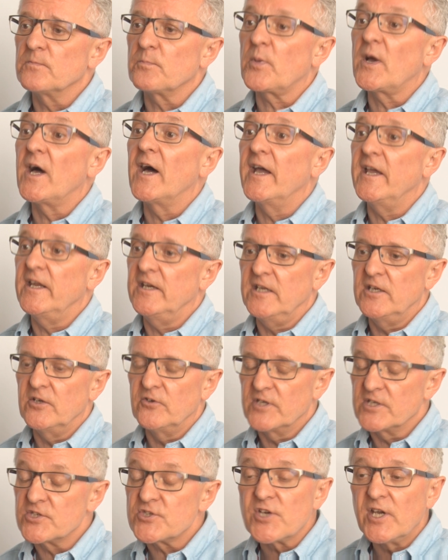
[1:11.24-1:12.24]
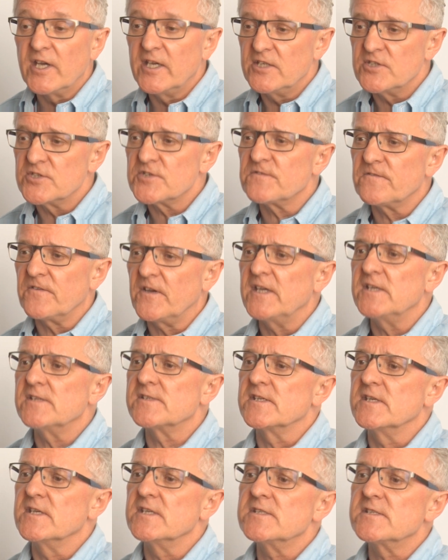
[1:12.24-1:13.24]
pioneering change
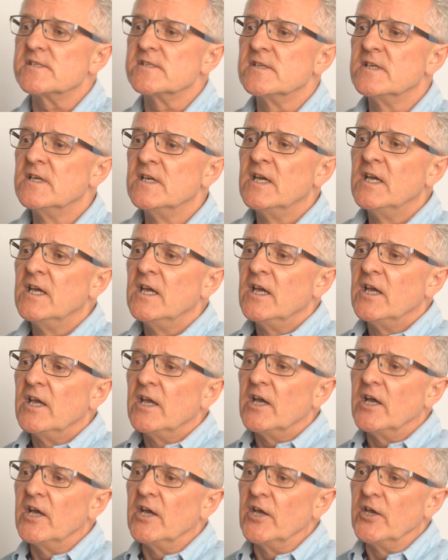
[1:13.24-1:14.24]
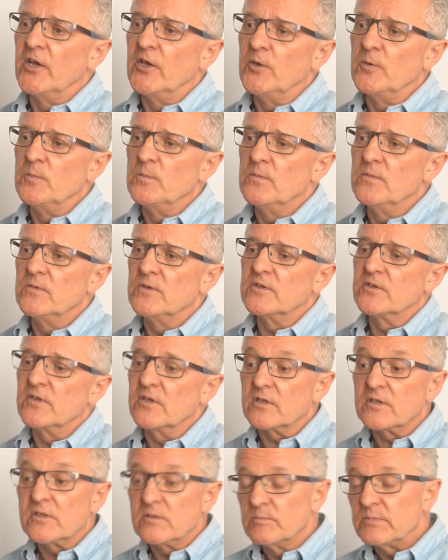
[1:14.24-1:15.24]
phases
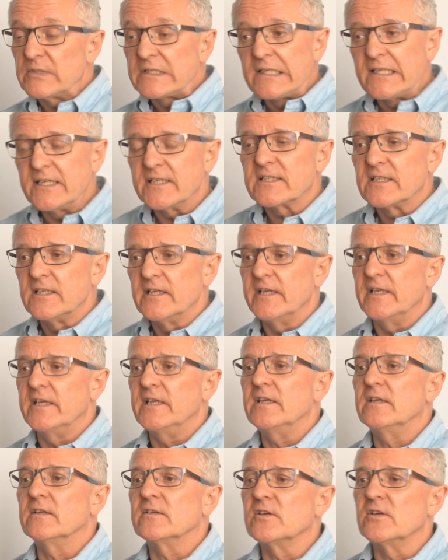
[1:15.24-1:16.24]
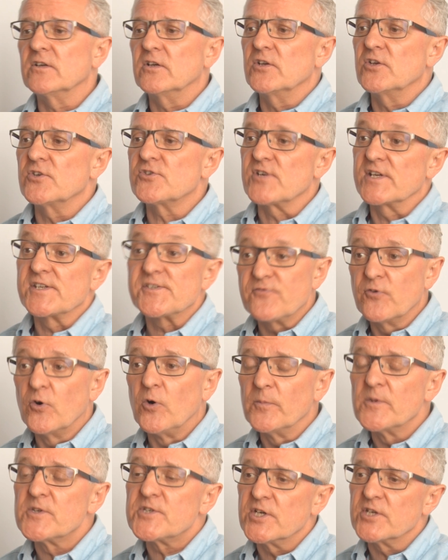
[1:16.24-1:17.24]
that completely
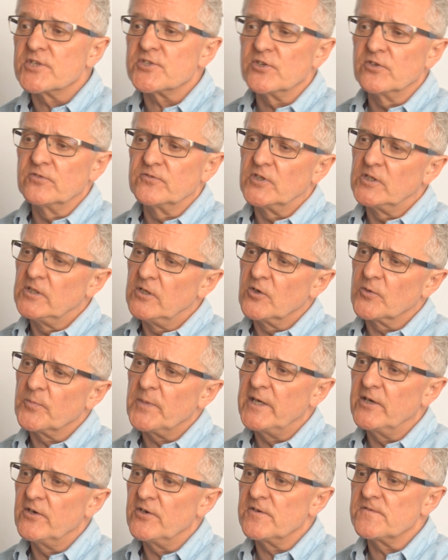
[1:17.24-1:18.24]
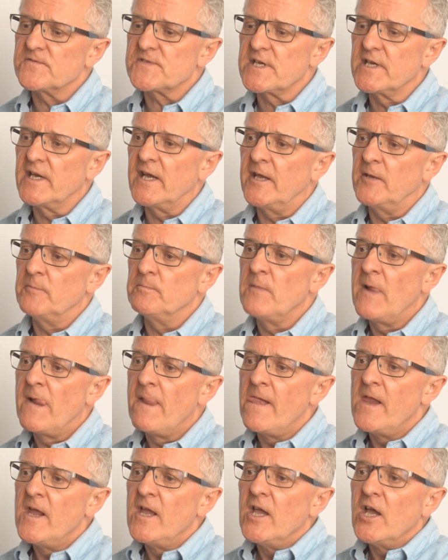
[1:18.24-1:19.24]
transformed the church over a long period of time.
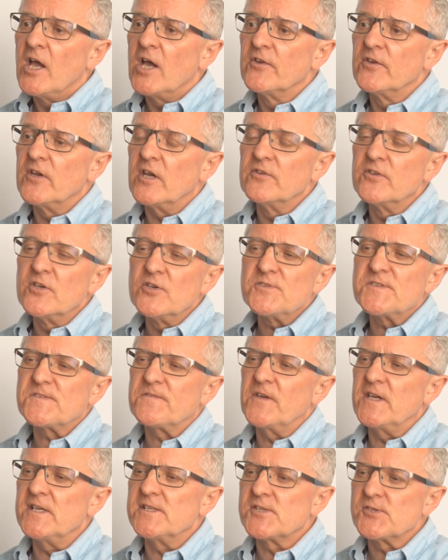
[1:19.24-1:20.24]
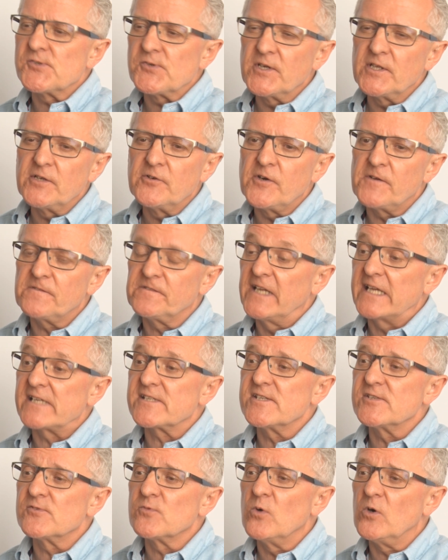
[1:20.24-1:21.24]
And those phases really
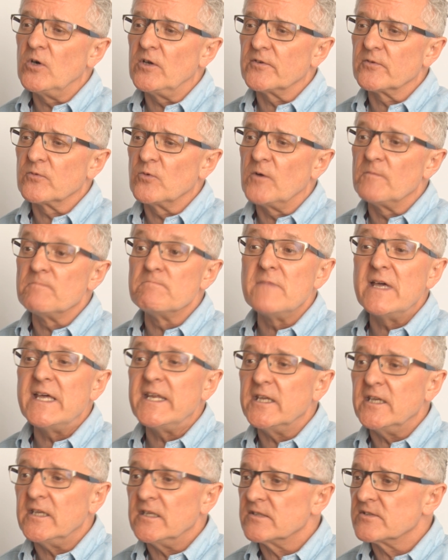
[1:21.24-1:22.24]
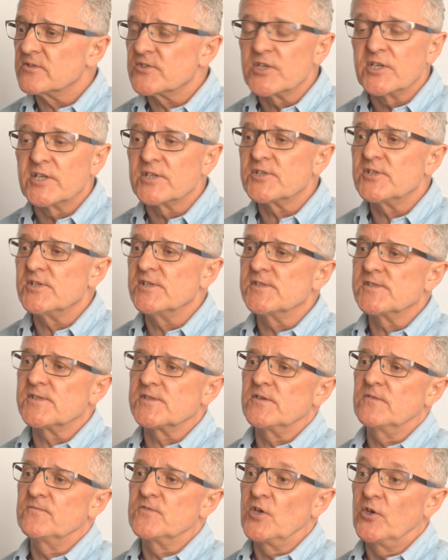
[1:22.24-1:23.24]
reflected what many
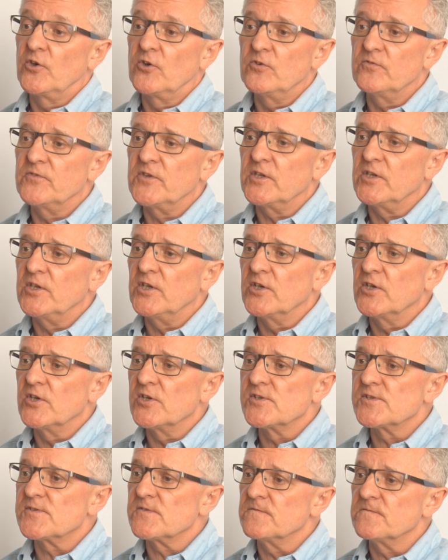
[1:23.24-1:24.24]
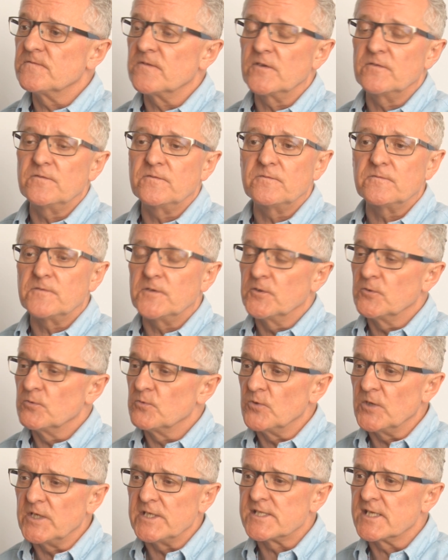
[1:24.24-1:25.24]
churches have done over the years of
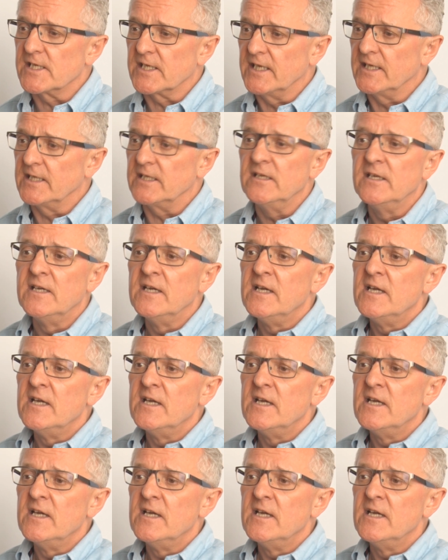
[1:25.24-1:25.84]
redigging